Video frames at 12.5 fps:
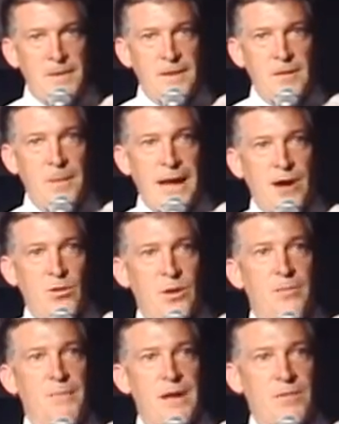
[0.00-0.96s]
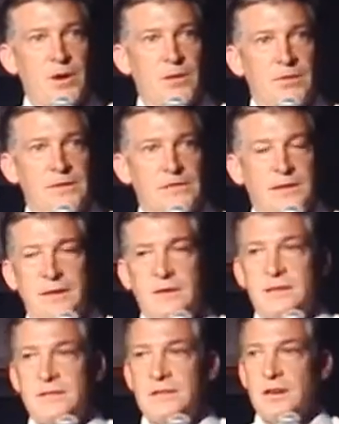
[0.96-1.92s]
The Powell memo is
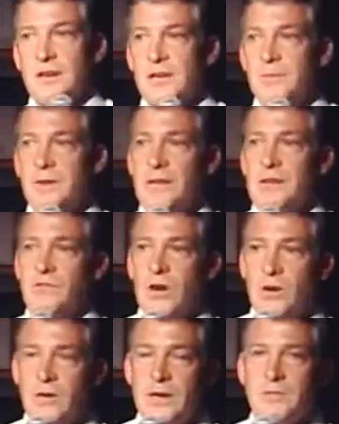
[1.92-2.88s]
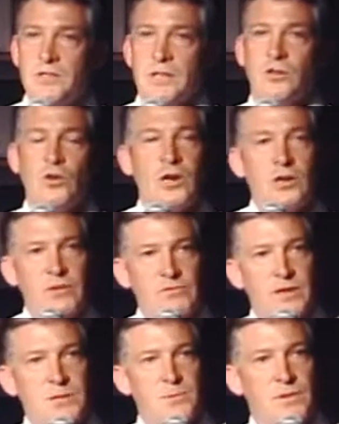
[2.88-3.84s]
a document he wrote. He was a lawyer
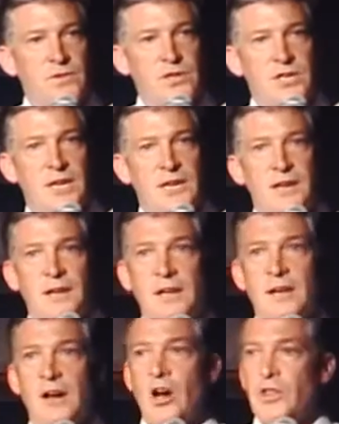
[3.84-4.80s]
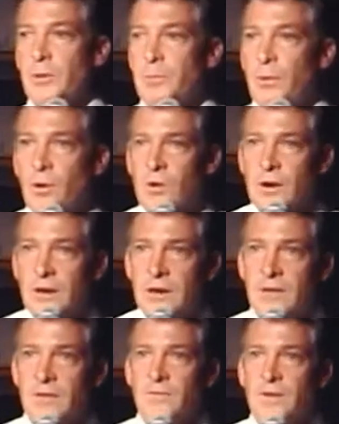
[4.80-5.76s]
in Richmond, Virginia, on the
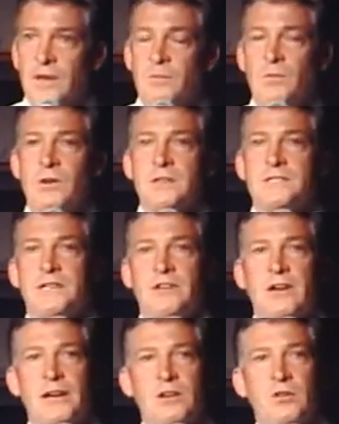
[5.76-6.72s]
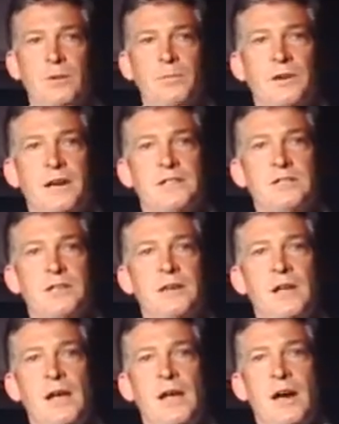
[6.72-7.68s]
board of the Philip Morris Cigarette Corporation,
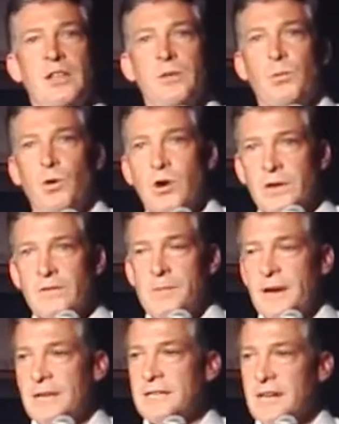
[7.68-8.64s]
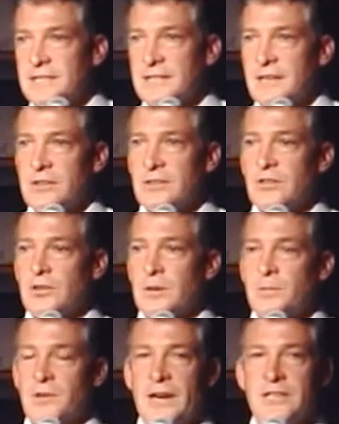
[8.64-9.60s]
on the board of about a dozen other
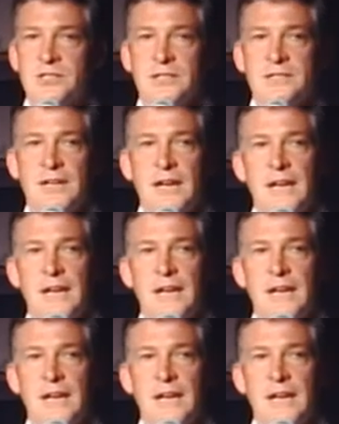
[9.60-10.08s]
corporations.